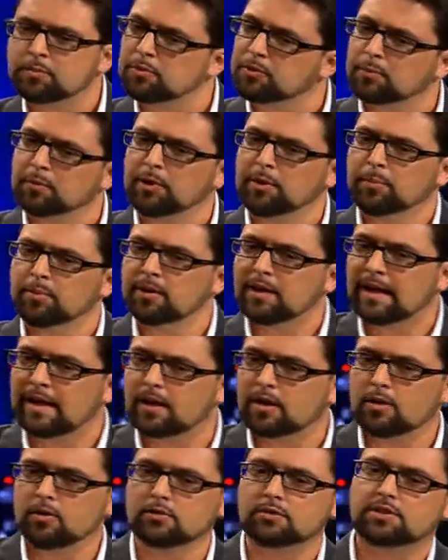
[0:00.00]
with people
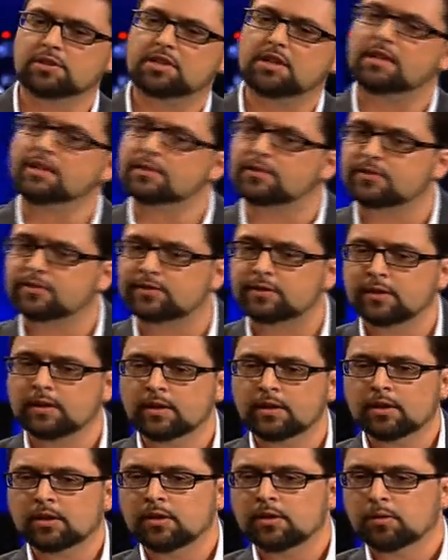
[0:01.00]
like Cochise
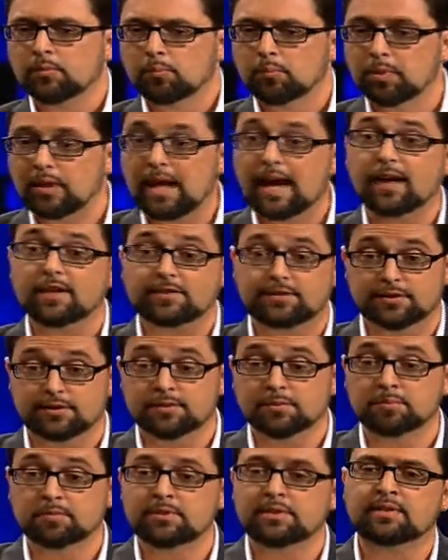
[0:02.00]

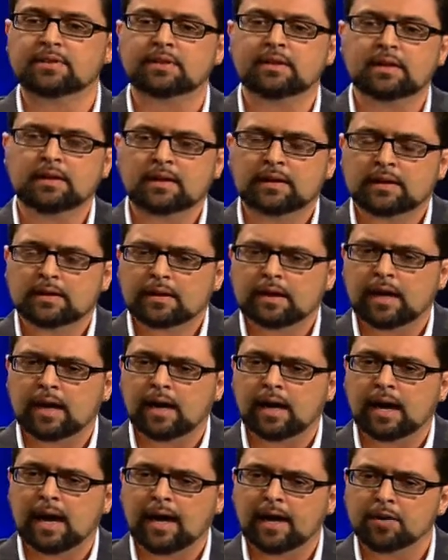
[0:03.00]
blossomed,
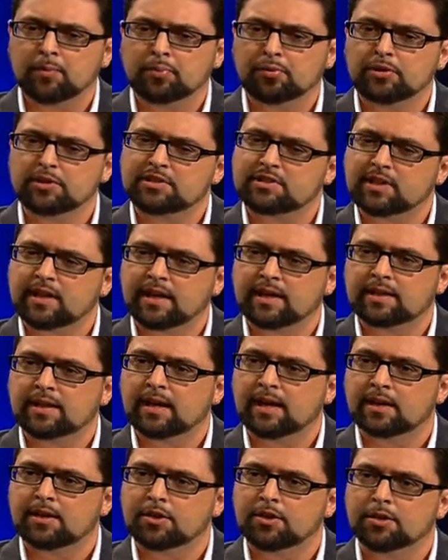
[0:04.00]
I appreciate
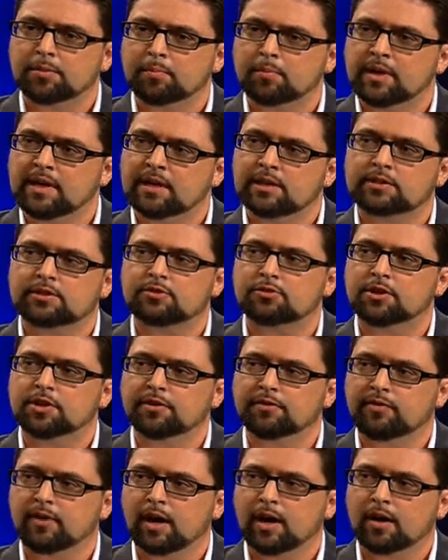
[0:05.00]
that your ministry
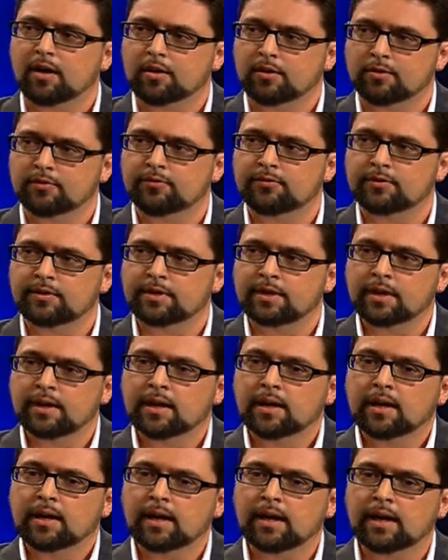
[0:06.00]
evolved.
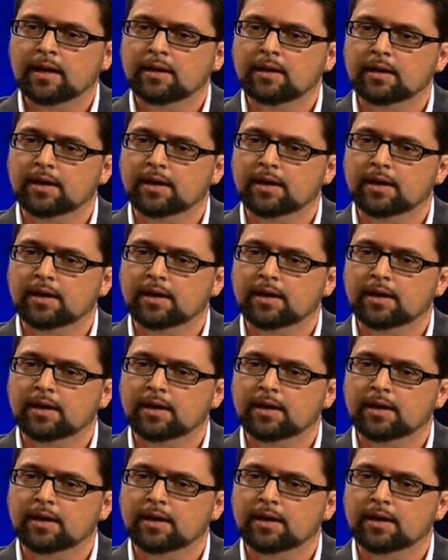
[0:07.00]
And